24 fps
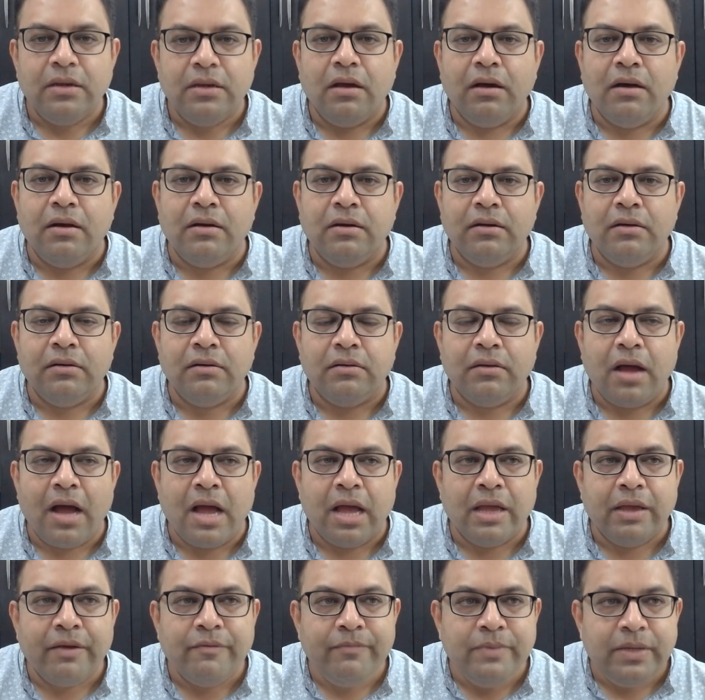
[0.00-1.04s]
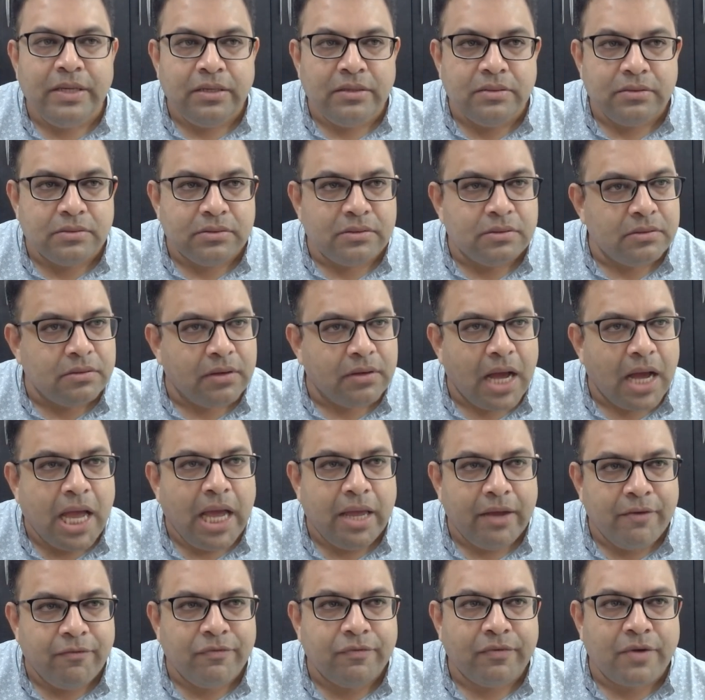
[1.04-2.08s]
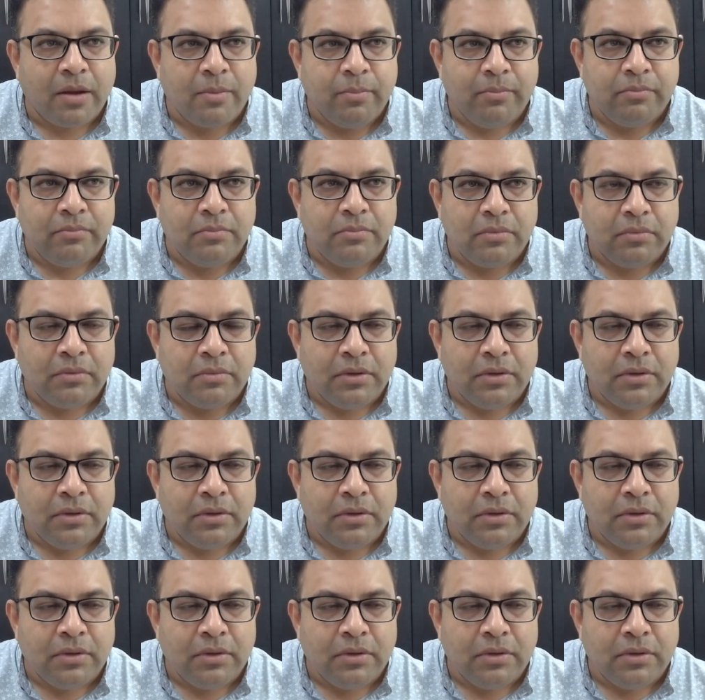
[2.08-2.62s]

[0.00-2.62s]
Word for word: Uh, I have been, uh, I have come,